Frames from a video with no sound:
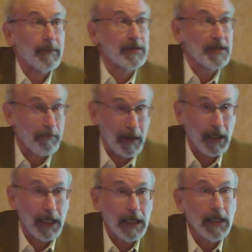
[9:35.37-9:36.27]

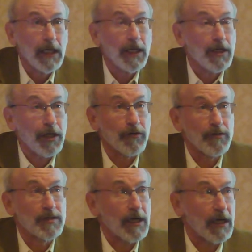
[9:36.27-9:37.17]
typically
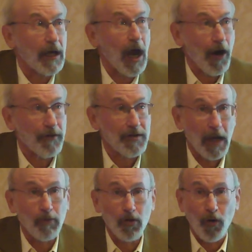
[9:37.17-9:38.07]
yields are
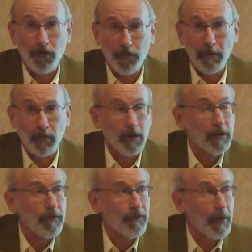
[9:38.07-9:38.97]
double or triple
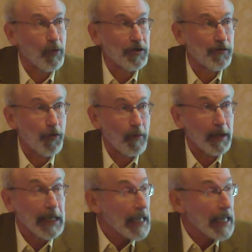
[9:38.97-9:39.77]
from what you normally.